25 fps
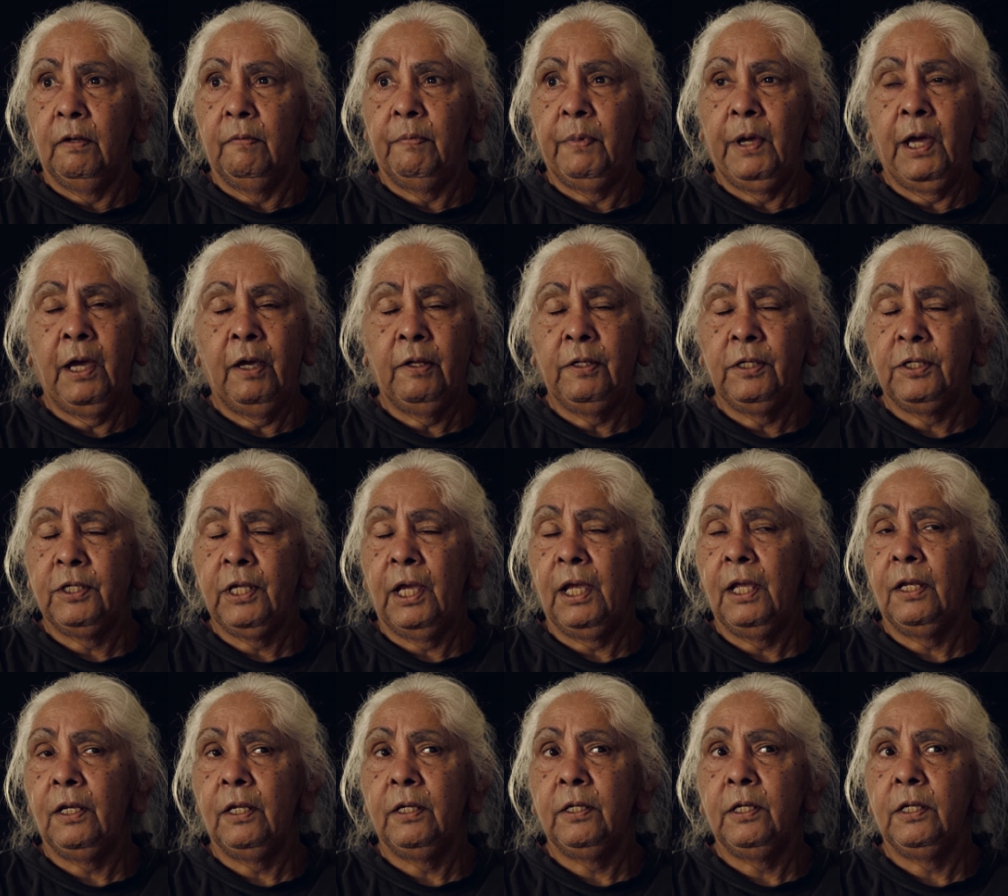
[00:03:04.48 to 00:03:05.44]
a
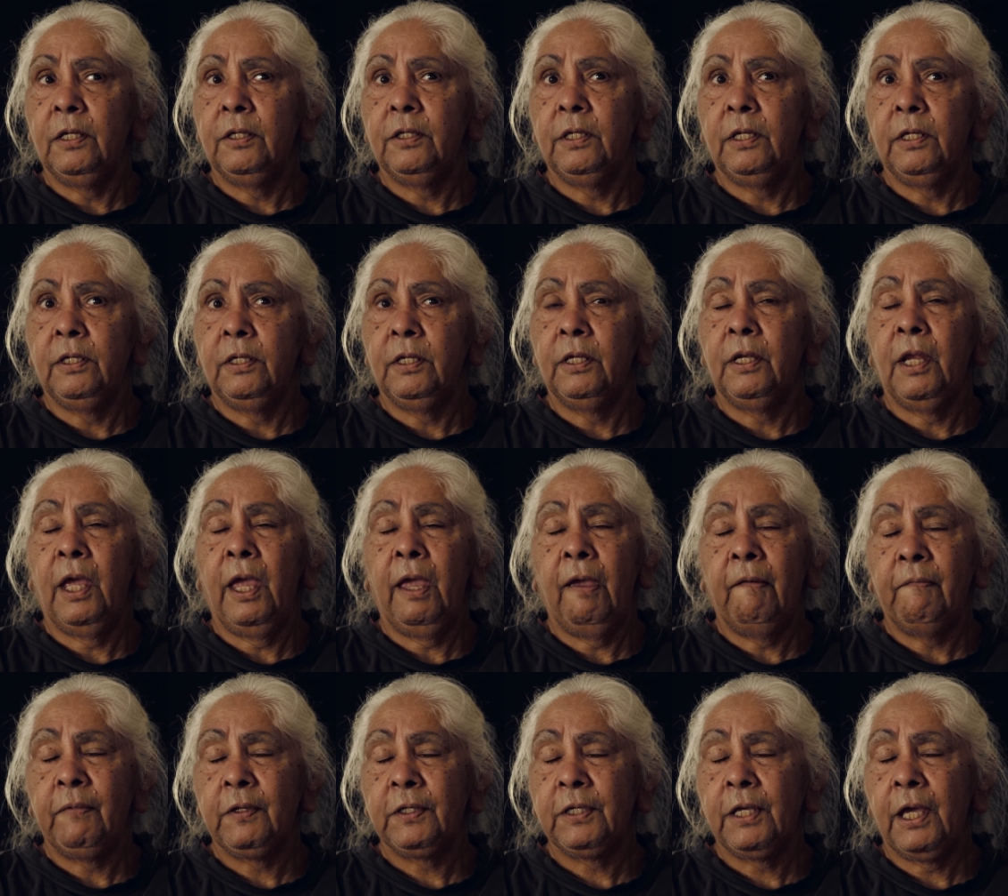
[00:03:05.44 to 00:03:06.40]
ponytail anything, you'd
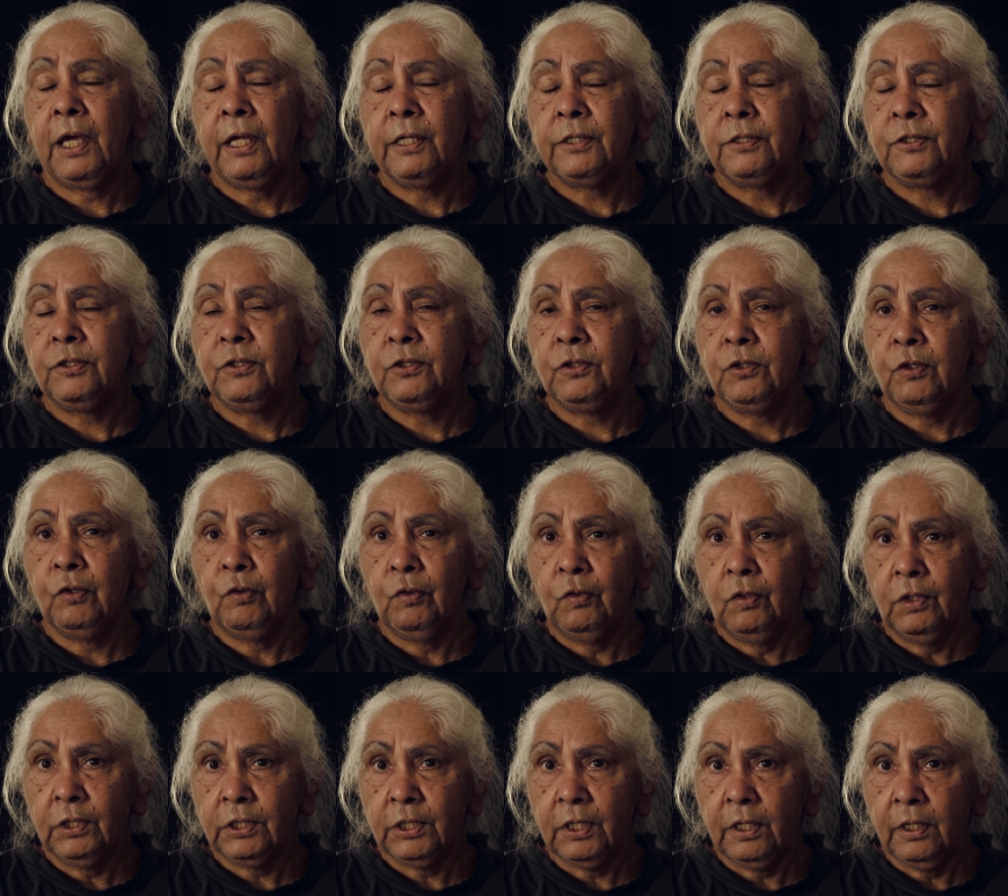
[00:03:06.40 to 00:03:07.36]
have it cut
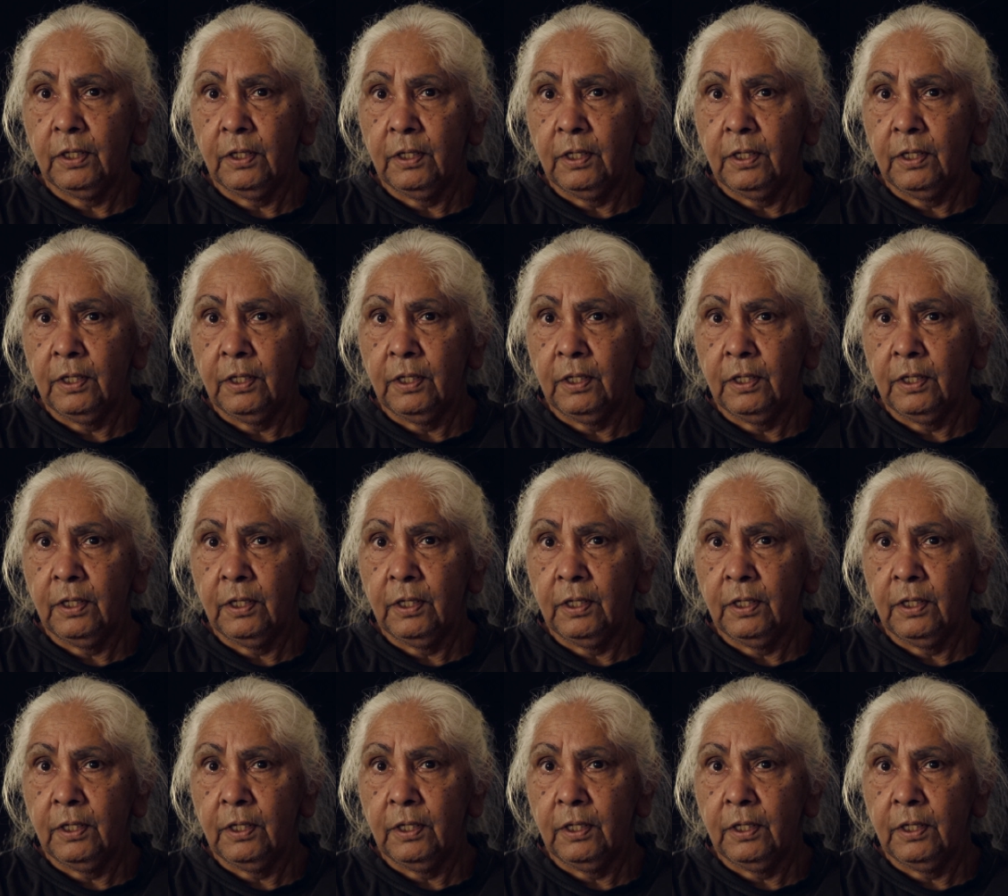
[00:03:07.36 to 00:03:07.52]
short.